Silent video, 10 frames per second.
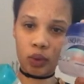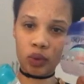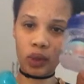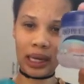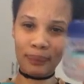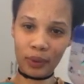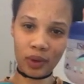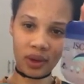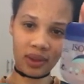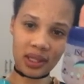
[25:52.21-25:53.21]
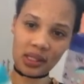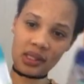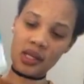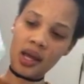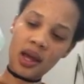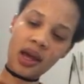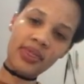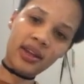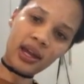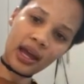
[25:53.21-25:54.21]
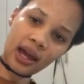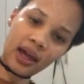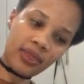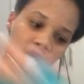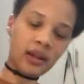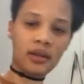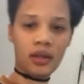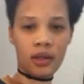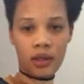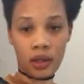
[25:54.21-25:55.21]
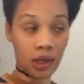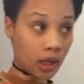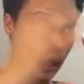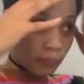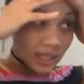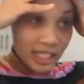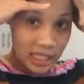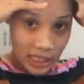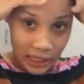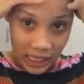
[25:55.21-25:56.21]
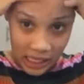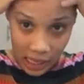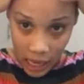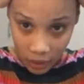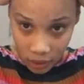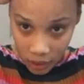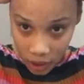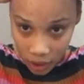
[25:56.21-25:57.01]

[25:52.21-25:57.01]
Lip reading: So I put on this and then I add that. It slicks out.